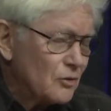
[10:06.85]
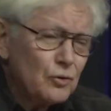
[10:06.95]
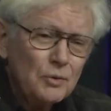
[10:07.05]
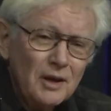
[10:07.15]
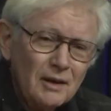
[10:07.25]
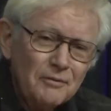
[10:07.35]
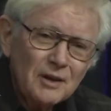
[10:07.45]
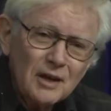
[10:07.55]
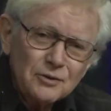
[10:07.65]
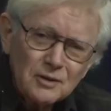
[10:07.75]
So we have
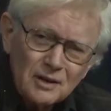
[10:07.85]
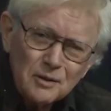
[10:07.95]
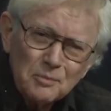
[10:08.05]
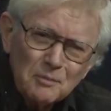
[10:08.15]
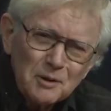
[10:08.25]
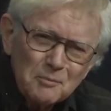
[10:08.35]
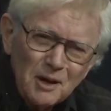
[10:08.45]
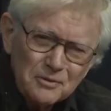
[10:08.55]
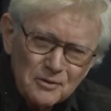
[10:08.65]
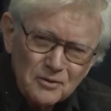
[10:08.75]
to educate the public
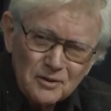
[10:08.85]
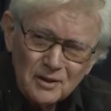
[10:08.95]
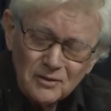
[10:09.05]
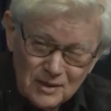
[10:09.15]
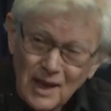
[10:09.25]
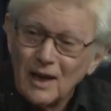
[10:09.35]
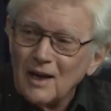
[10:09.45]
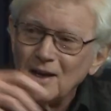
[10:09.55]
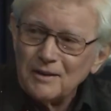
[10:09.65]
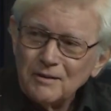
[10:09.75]
about this statistic. Yeah,
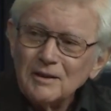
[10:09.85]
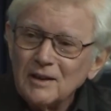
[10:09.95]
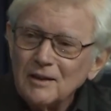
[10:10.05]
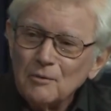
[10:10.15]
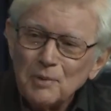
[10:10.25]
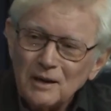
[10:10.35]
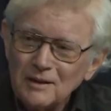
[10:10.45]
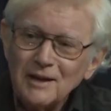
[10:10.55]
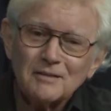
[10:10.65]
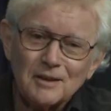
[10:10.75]
you can get hit by
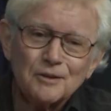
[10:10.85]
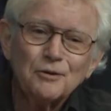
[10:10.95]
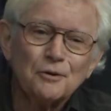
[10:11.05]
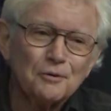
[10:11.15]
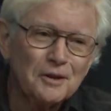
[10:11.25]
lightning too.